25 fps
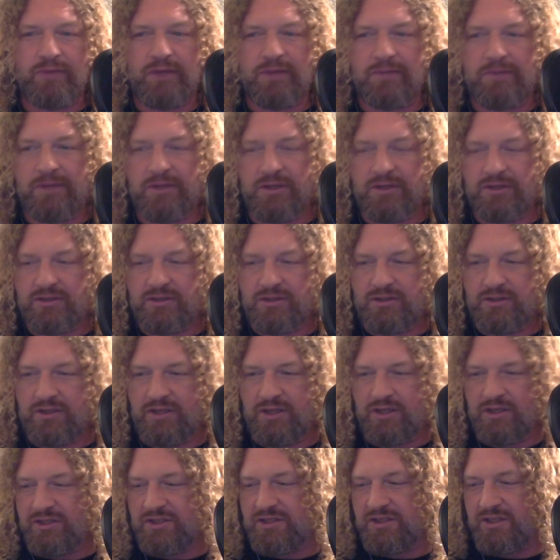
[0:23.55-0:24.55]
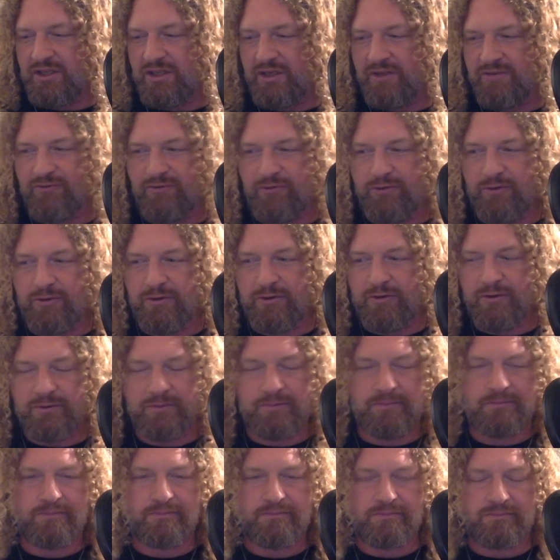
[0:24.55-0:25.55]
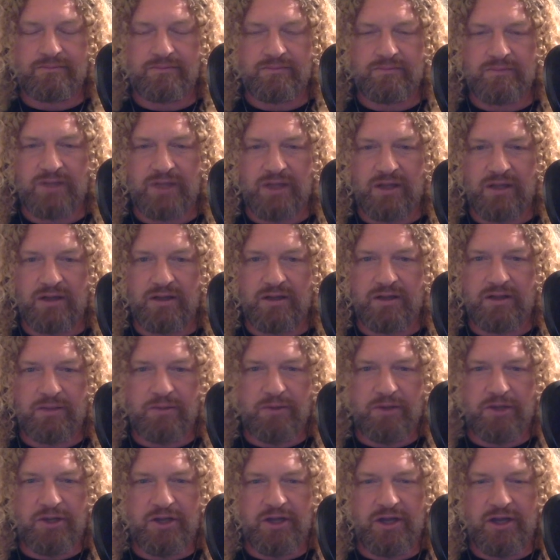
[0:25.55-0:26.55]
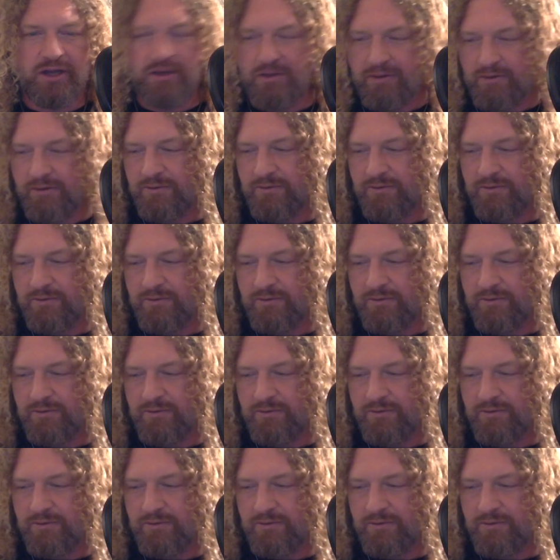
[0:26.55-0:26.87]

I'm in Tennessee for uh, LibertyCon.